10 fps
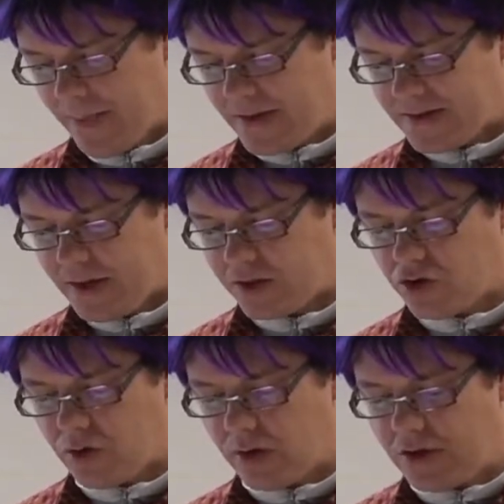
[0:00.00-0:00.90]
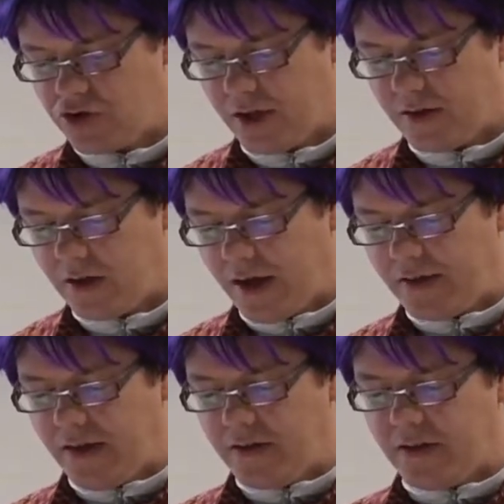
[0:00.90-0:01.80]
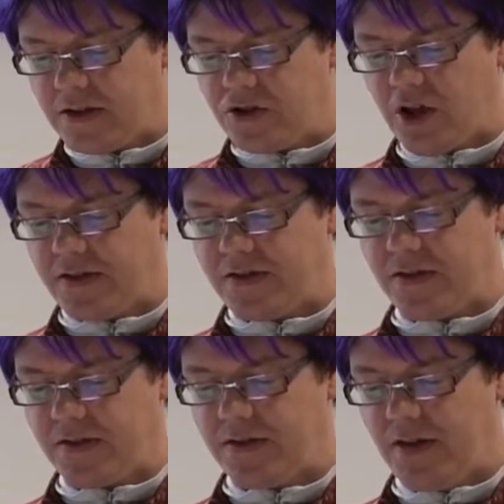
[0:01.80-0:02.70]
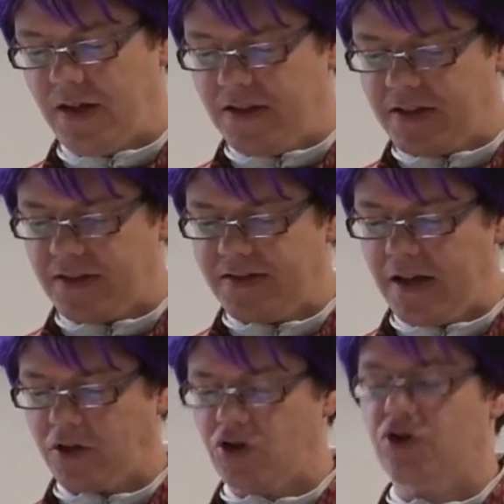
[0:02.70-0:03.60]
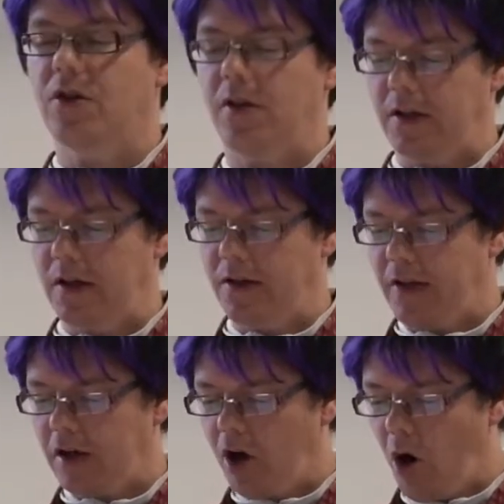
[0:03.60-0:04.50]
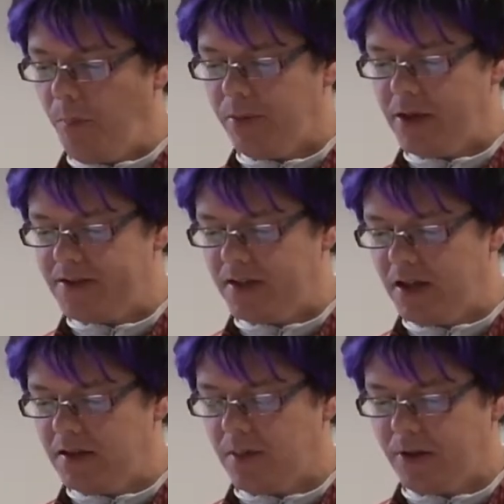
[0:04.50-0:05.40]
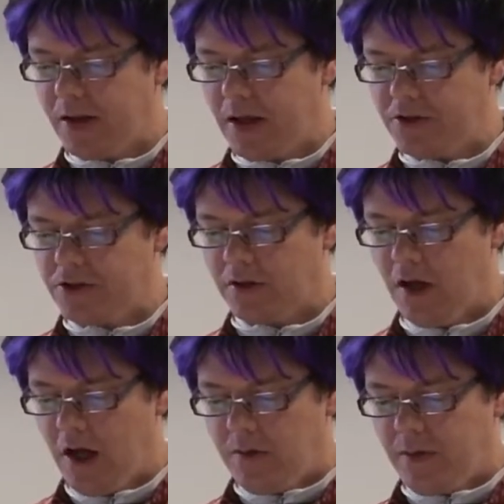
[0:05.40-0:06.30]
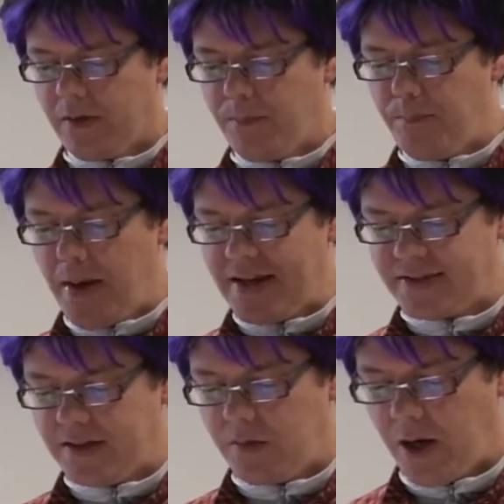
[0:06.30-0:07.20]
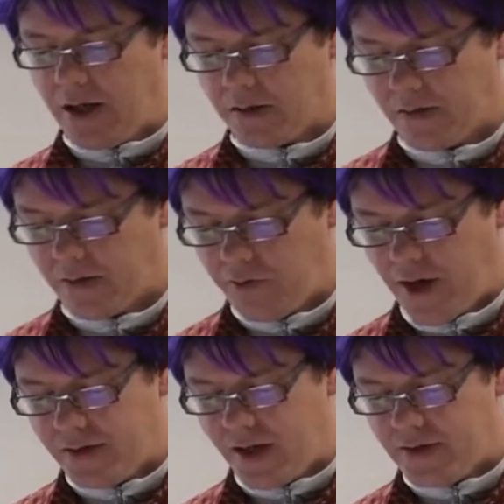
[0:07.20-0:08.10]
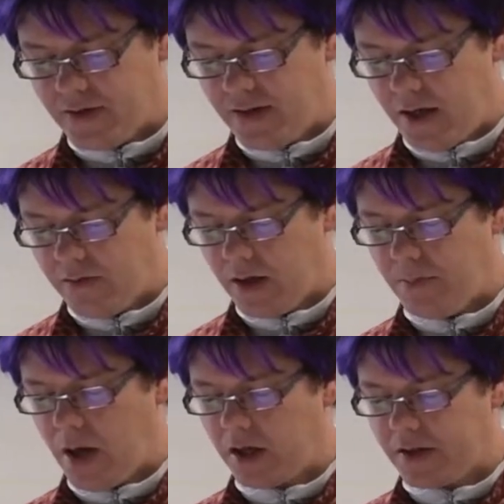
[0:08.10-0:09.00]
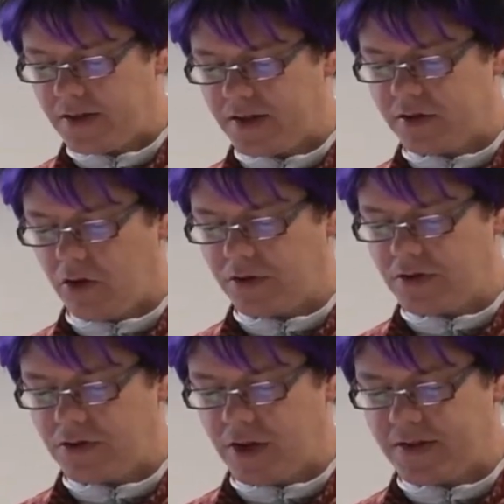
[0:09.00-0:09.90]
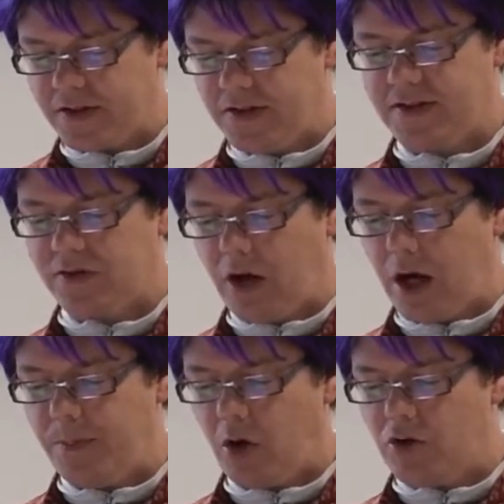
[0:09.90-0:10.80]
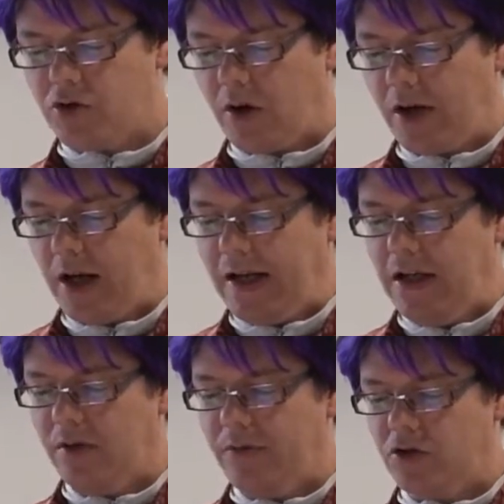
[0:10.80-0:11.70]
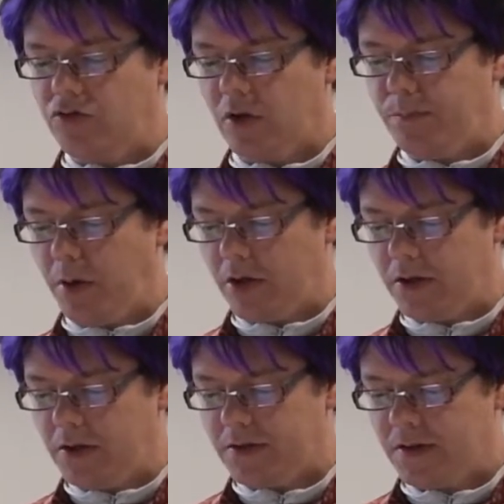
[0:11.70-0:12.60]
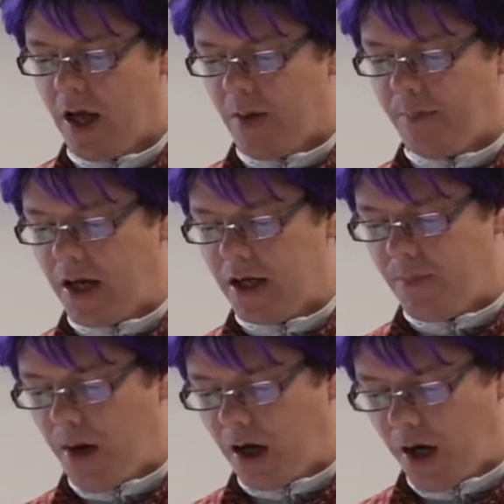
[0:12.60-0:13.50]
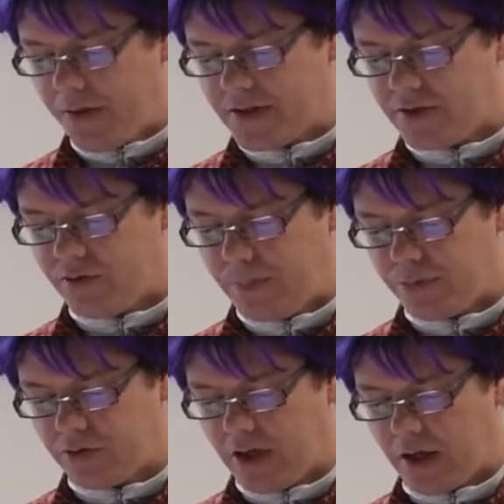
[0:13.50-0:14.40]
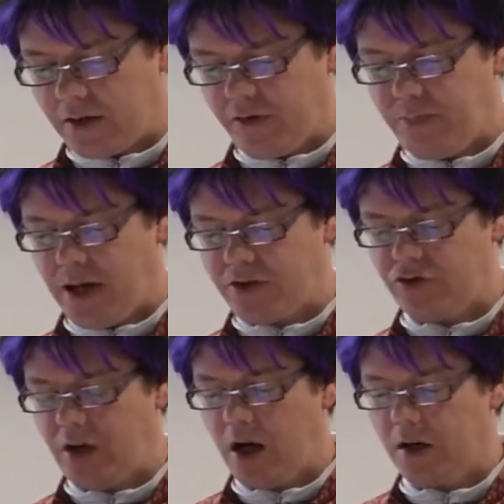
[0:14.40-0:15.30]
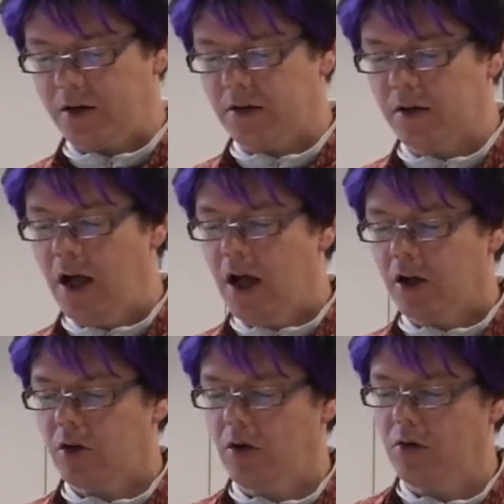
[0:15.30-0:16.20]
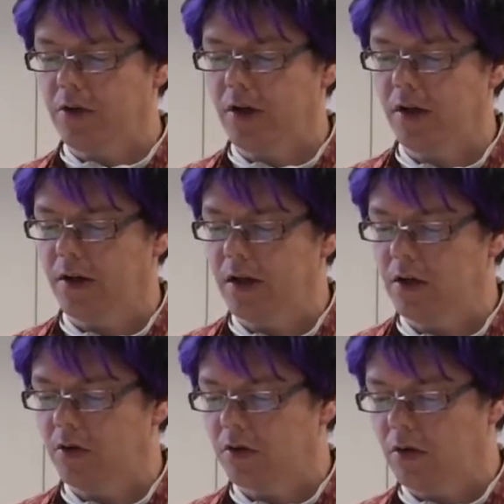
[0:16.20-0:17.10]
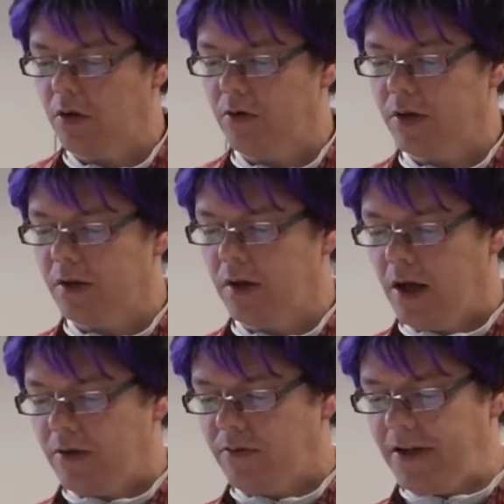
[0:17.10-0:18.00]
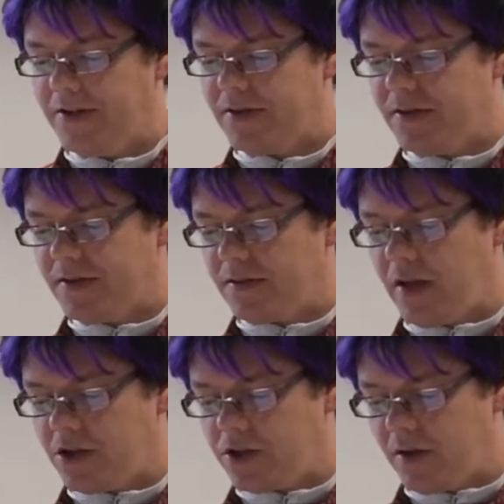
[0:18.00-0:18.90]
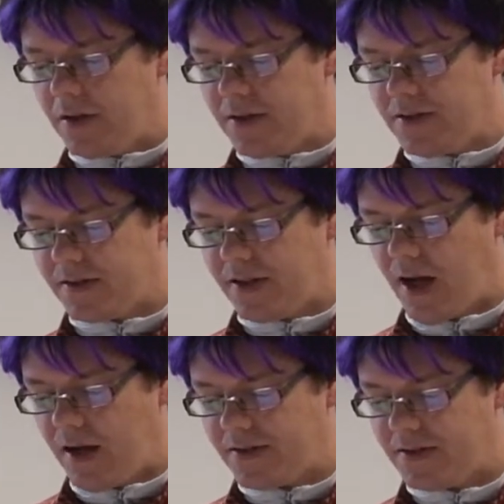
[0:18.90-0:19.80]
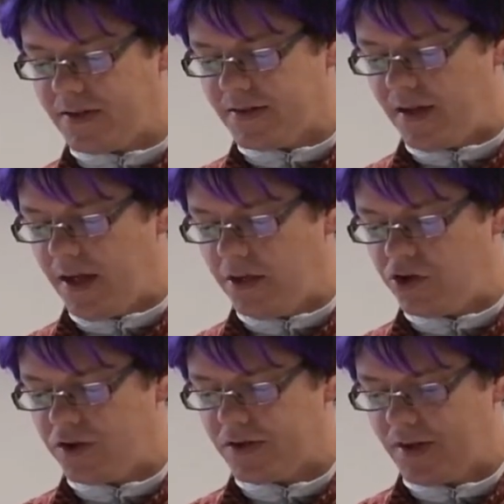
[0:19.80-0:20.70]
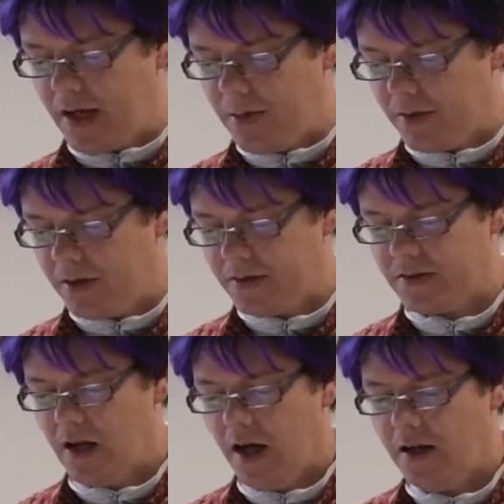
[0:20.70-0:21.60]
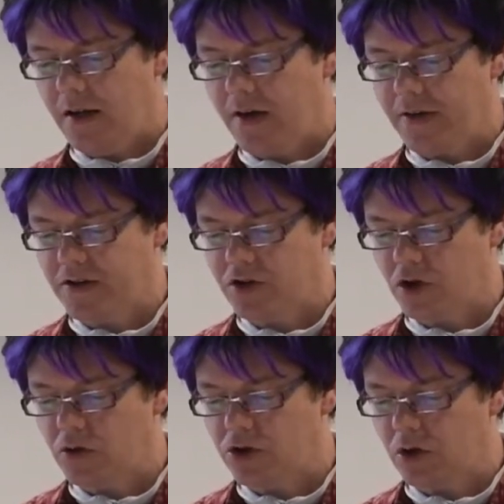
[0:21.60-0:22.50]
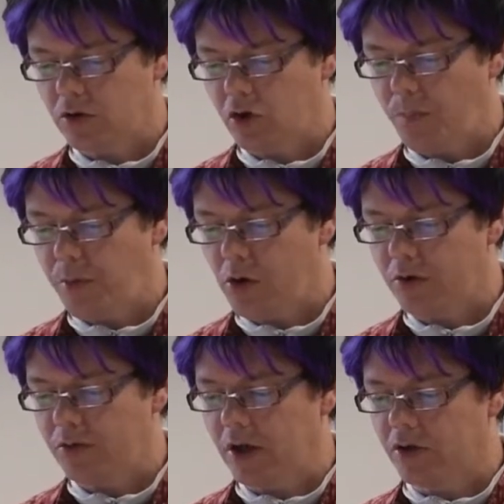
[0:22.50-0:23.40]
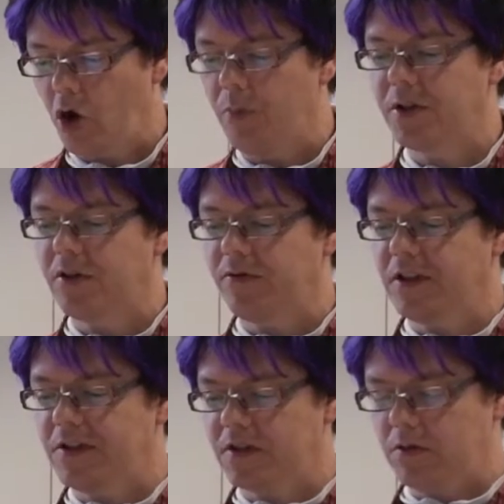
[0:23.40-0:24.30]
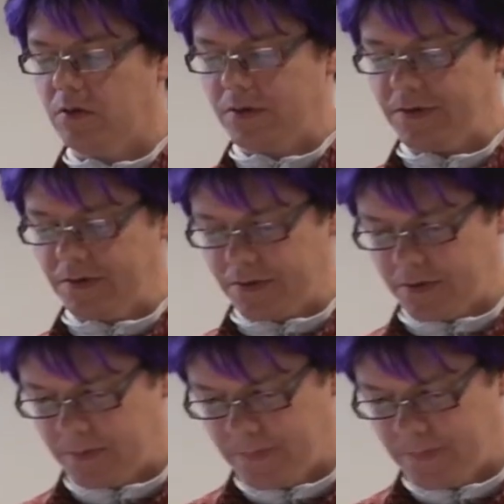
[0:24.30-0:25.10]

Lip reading: sexual and gender identity justice intersectionally in their complex interpellation with a messy wealth of identitarian markers and constructs inscribed onto our individual bodies by, among others, reproductive-patriarchal, colonial and neo-colonial, racist, nationalist, classist, ageist, able-ist, and other socio-corporeal normative discourses.